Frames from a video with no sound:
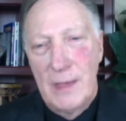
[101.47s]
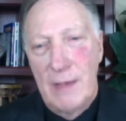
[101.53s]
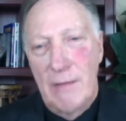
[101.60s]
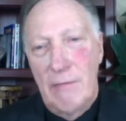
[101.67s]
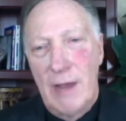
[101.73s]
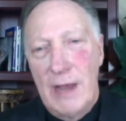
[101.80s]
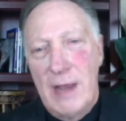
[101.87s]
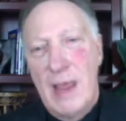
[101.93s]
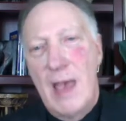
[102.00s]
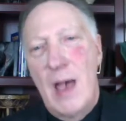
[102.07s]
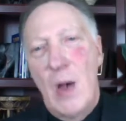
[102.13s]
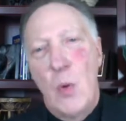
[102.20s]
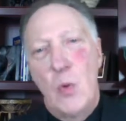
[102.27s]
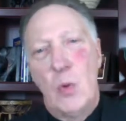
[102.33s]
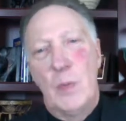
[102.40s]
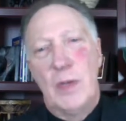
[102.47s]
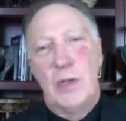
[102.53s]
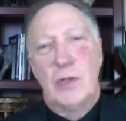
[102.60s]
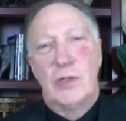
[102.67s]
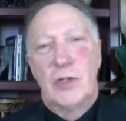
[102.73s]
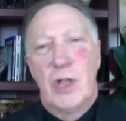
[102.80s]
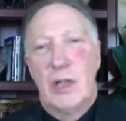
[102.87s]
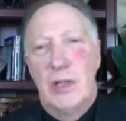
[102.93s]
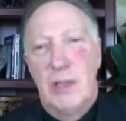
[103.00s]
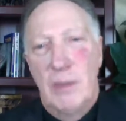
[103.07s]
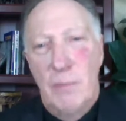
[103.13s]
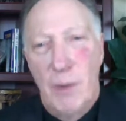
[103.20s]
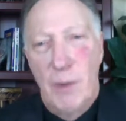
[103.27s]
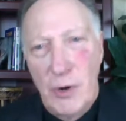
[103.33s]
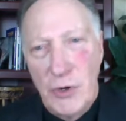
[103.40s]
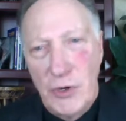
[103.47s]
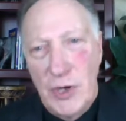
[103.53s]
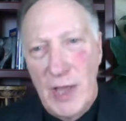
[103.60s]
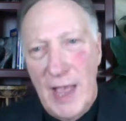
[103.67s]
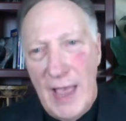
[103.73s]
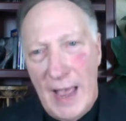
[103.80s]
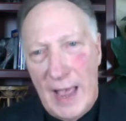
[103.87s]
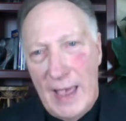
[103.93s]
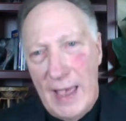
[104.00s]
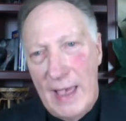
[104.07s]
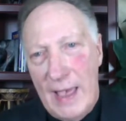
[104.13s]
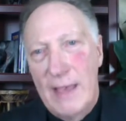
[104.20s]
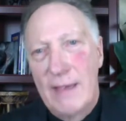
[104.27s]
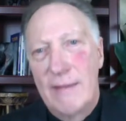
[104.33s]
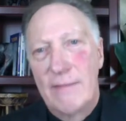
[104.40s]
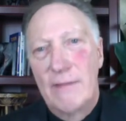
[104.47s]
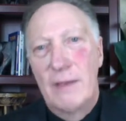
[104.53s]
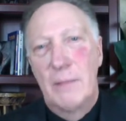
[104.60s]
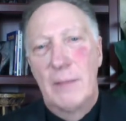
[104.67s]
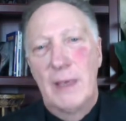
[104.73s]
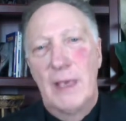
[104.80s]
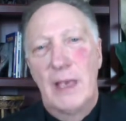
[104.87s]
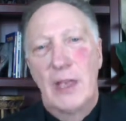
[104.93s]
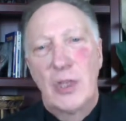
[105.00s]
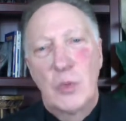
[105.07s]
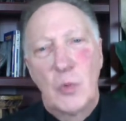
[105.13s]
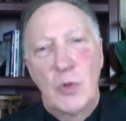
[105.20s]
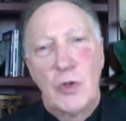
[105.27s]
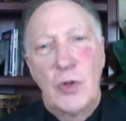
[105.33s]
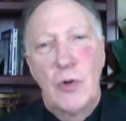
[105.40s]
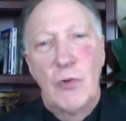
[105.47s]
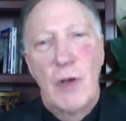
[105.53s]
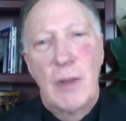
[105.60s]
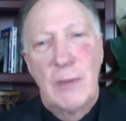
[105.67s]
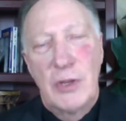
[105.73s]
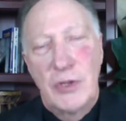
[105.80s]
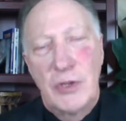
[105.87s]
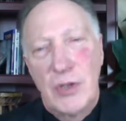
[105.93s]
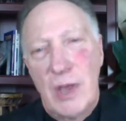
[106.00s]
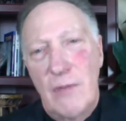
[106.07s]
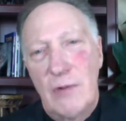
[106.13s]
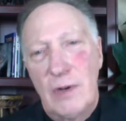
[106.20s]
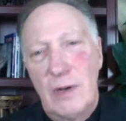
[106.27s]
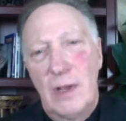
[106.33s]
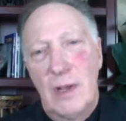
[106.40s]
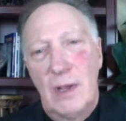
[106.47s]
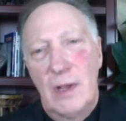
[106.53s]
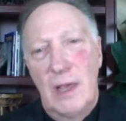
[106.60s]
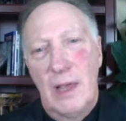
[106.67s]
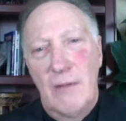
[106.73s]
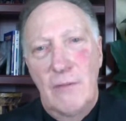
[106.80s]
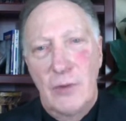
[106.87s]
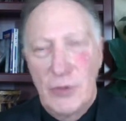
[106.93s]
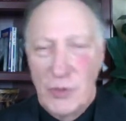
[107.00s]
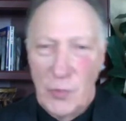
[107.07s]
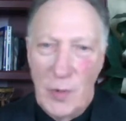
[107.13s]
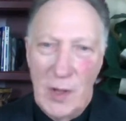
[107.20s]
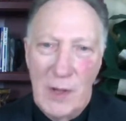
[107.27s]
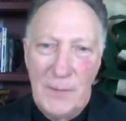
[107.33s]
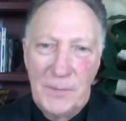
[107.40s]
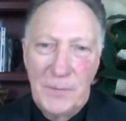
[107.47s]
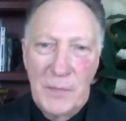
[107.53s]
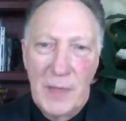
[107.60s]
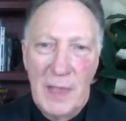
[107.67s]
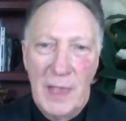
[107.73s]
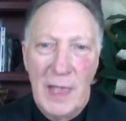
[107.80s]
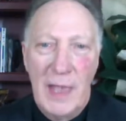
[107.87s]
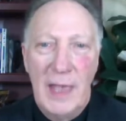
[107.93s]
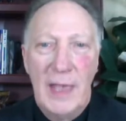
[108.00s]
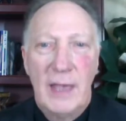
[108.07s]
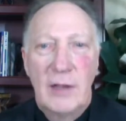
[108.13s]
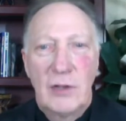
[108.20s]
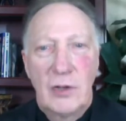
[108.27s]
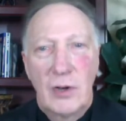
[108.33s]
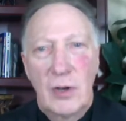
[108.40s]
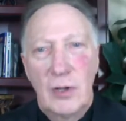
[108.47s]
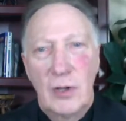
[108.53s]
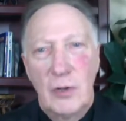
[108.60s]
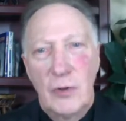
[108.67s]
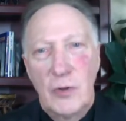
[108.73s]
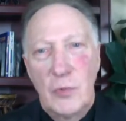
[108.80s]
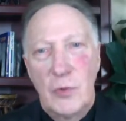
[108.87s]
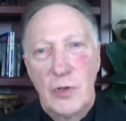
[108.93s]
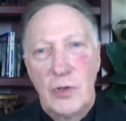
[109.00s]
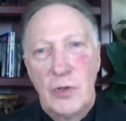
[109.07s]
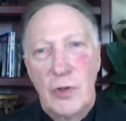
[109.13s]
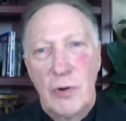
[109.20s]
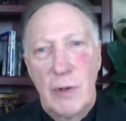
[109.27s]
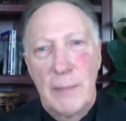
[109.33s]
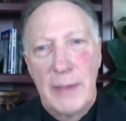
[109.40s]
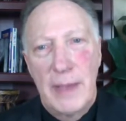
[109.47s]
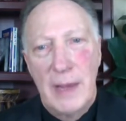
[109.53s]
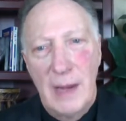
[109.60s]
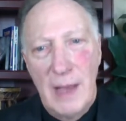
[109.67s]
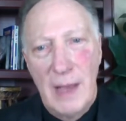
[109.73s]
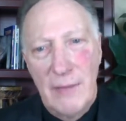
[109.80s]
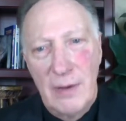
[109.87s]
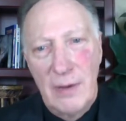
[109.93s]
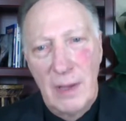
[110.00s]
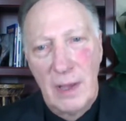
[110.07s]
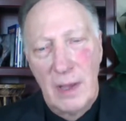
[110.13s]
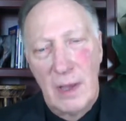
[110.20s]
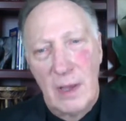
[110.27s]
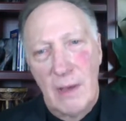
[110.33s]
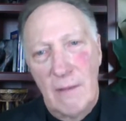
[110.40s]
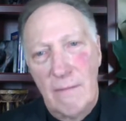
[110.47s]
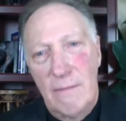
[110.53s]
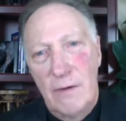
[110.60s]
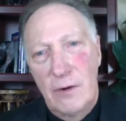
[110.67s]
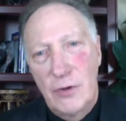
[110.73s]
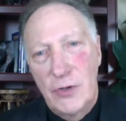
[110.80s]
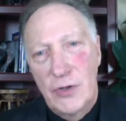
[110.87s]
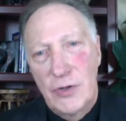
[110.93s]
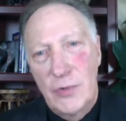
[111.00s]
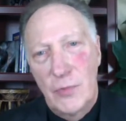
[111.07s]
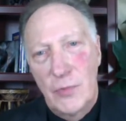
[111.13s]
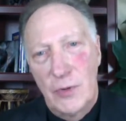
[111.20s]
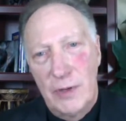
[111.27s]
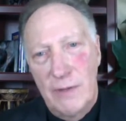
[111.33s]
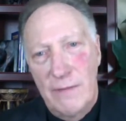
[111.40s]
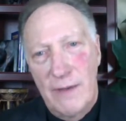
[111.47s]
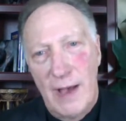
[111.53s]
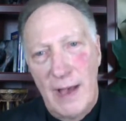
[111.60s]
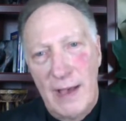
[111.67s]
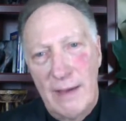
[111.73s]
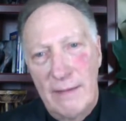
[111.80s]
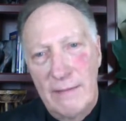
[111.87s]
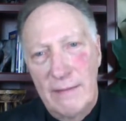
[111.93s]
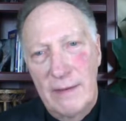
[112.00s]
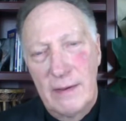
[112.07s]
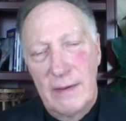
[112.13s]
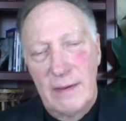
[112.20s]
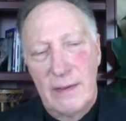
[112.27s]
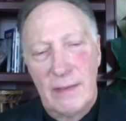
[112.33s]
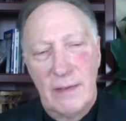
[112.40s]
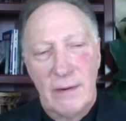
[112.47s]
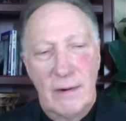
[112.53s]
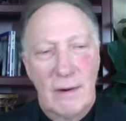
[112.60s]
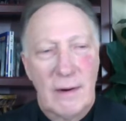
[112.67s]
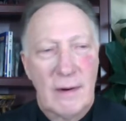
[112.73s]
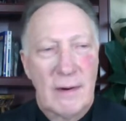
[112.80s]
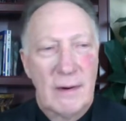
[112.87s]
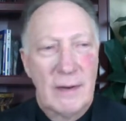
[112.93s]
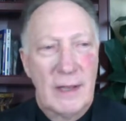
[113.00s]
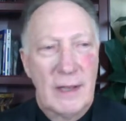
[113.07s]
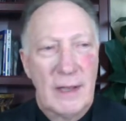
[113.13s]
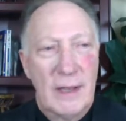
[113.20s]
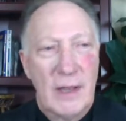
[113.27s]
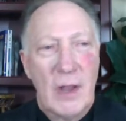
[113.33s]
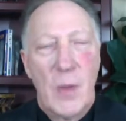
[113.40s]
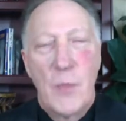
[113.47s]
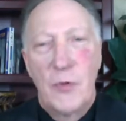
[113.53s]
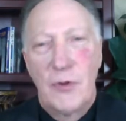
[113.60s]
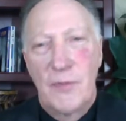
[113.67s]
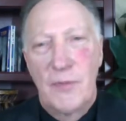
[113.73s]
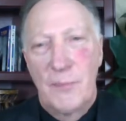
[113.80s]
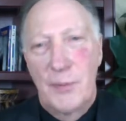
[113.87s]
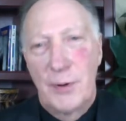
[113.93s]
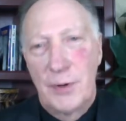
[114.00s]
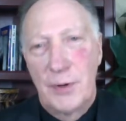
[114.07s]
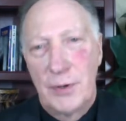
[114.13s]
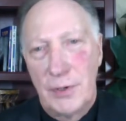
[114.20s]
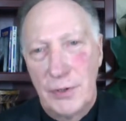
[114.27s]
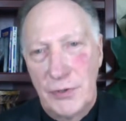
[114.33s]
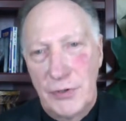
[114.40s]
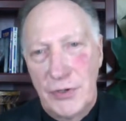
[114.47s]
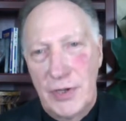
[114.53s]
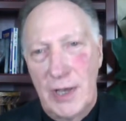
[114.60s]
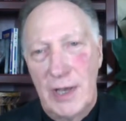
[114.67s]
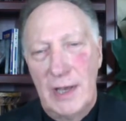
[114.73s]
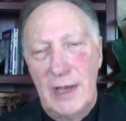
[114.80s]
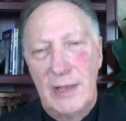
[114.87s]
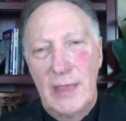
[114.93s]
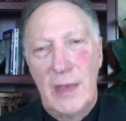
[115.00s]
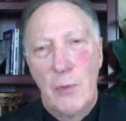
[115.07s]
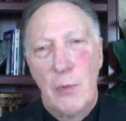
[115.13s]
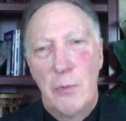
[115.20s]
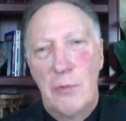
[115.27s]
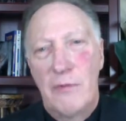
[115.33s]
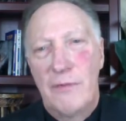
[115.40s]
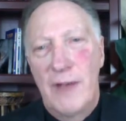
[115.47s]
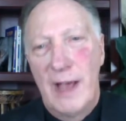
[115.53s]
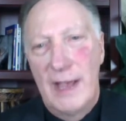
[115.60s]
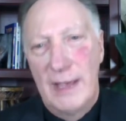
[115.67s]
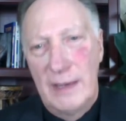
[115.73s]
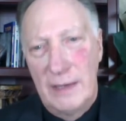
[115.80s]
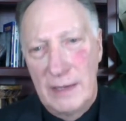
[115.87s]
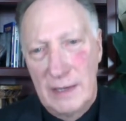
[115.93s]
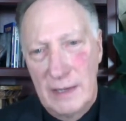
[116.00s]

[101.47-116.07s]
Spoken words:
Right now we'll be studying Parsha Ekev. It begins with Deuteronomy 7 and verse 12 and concludes with Deuteronomy 11 verse 25. There are a number of pearls that we will find